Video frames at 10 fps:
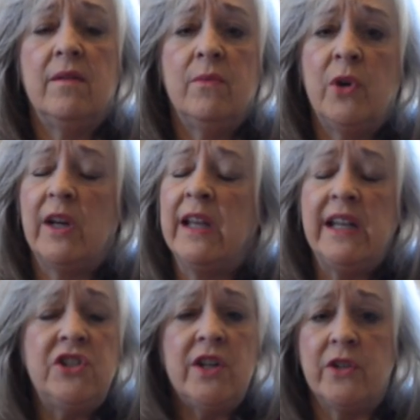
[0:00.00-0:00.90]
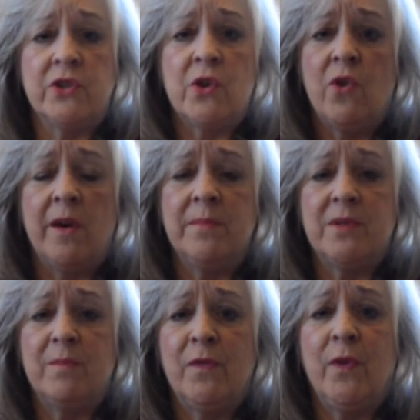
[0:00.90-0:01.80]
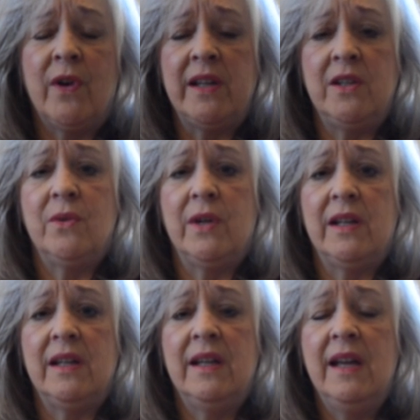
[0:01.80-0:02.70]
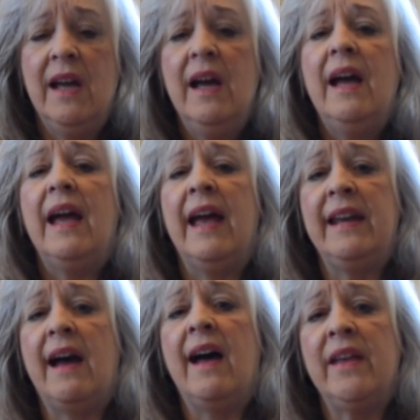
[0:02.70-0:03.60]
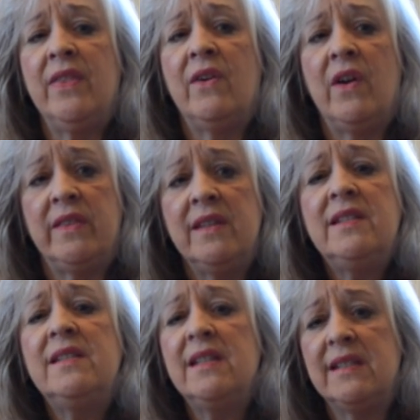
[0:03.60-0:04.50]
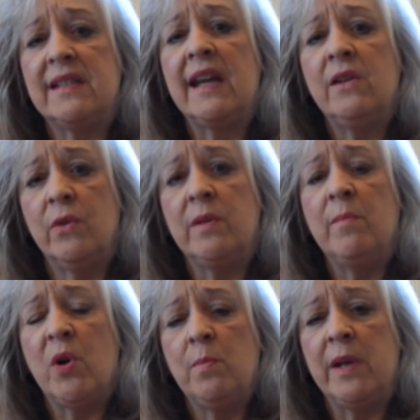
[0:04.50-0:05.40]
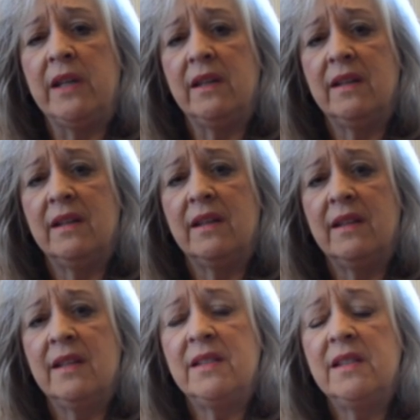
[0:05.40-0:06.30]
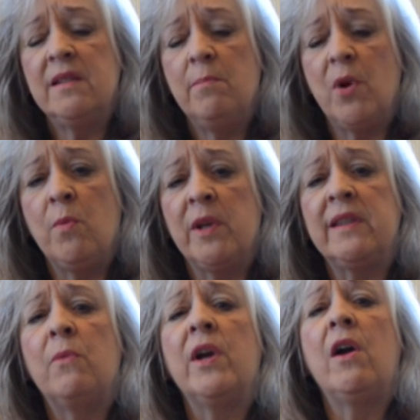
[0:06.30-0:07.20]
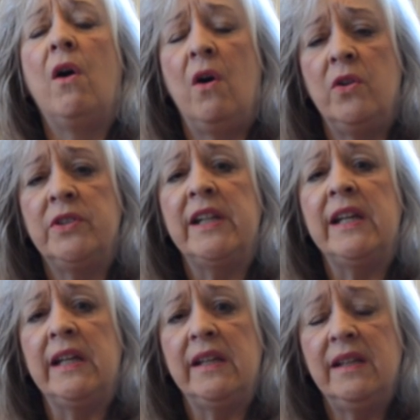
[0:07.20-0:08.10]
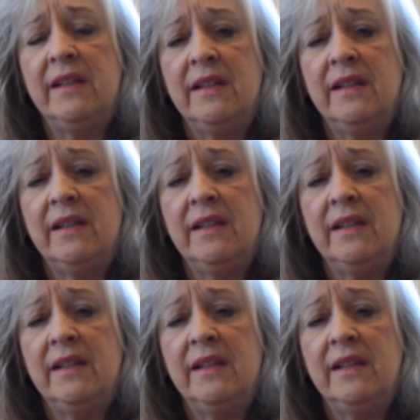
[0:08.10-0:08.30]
were in each other's arms before I knew it. And I thought, this is a sacred moment. This is a moment that we all need.